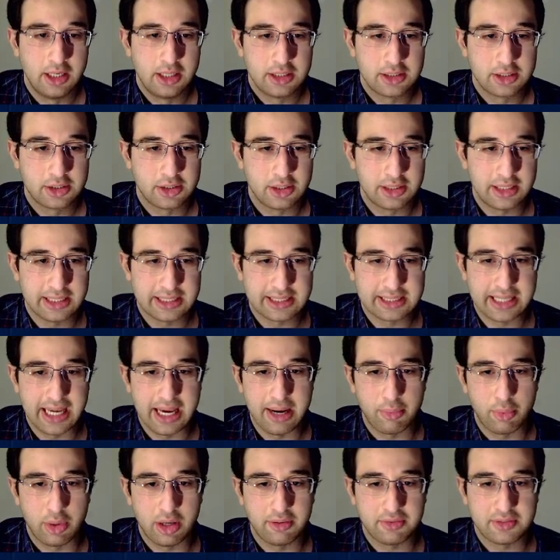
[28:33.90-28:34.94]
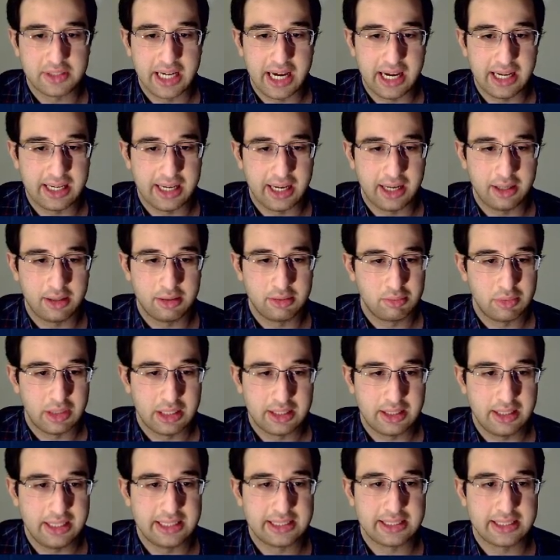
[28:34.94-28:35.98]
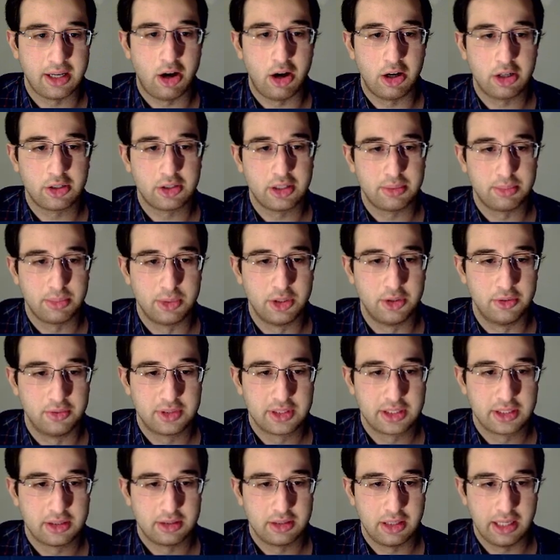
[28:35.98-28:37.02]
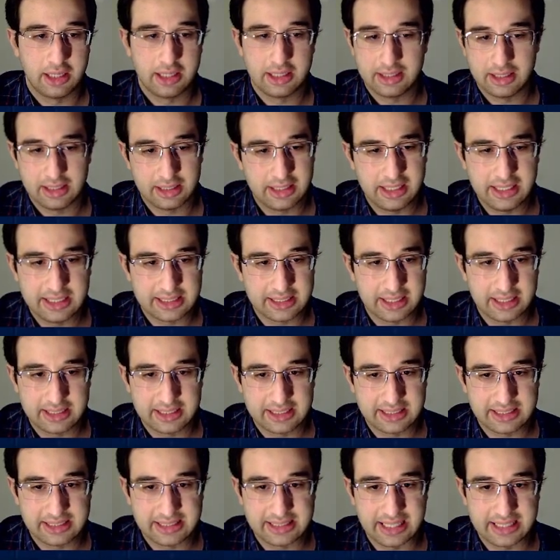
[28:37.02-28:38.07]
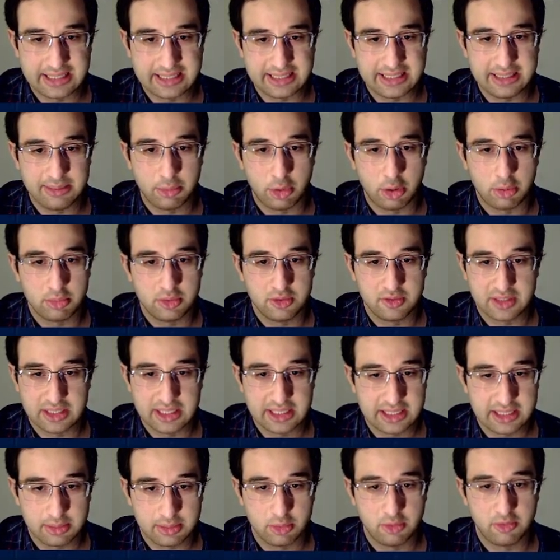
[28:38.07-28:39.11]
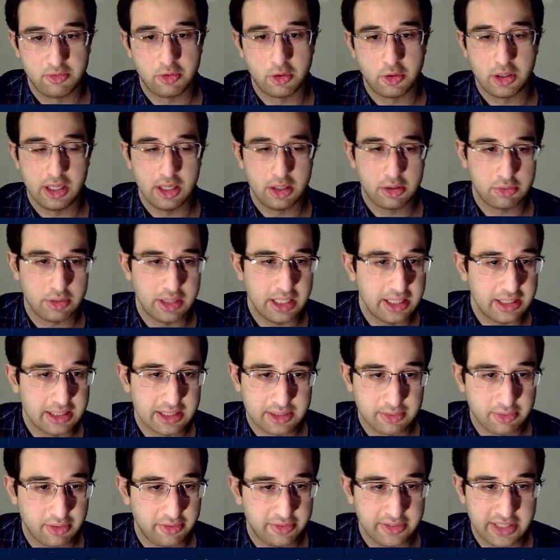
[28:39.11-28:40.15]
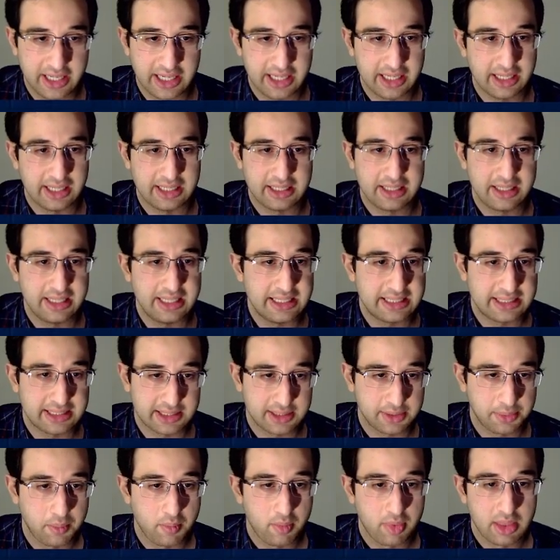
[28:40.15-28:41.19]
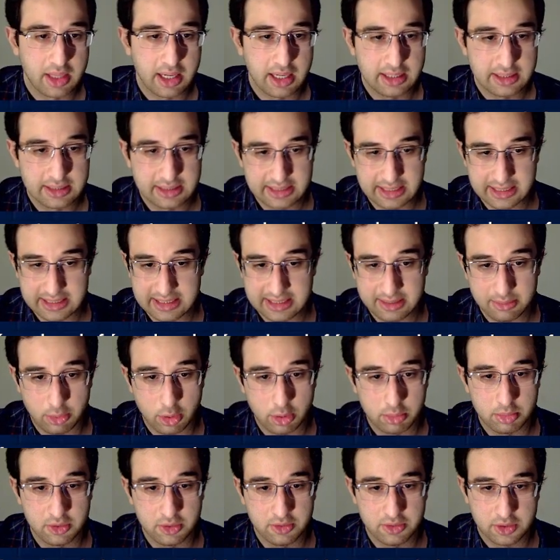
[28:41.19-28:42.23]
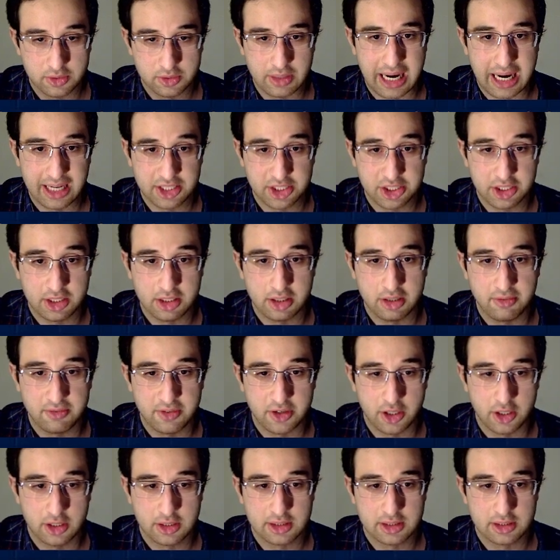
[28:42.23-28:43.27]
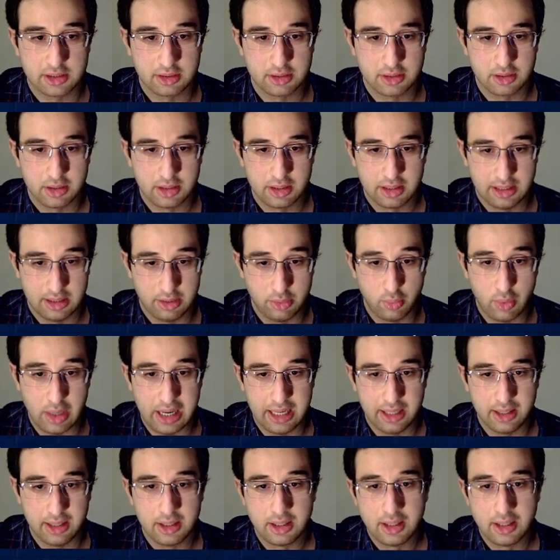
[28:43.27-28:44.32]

So this game would have taken at least 100 moves, like at least like 60 more moves. This is move 43. This would have taken at least 60 more moves to actually convert and win.